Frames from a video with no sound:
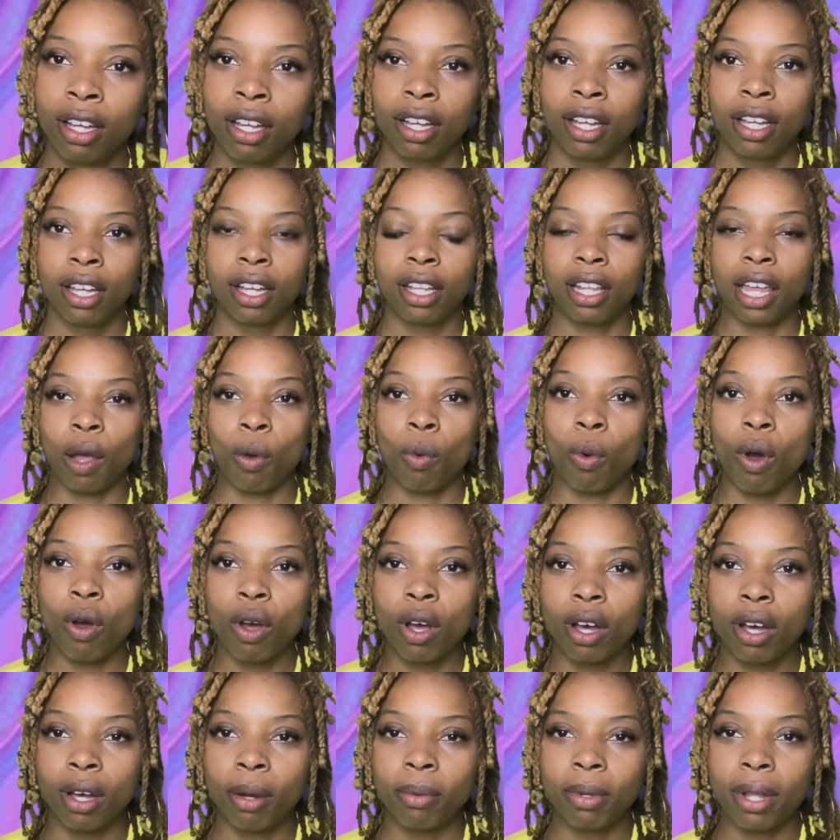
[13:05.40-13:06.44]
Like woke
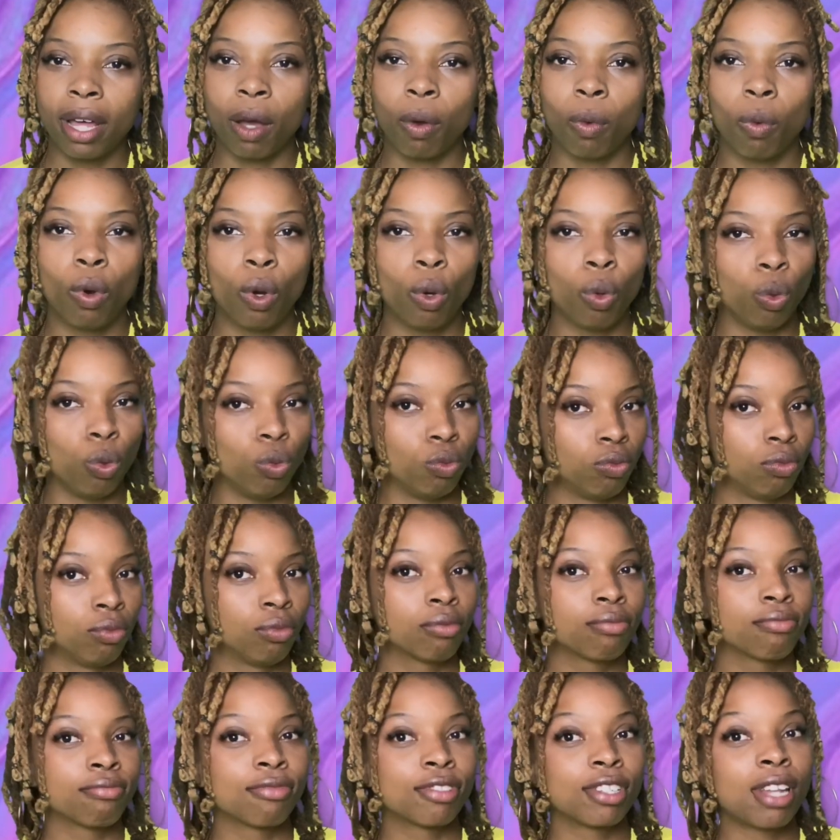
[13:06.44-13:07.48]
up like, whoa.
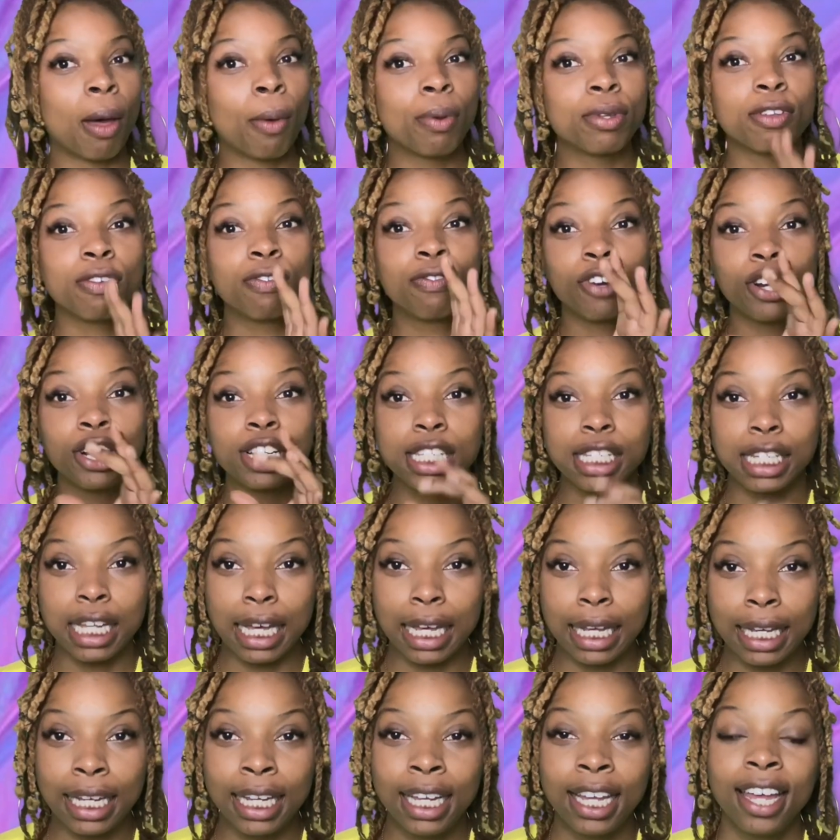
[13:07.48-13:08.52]
So that was the first night.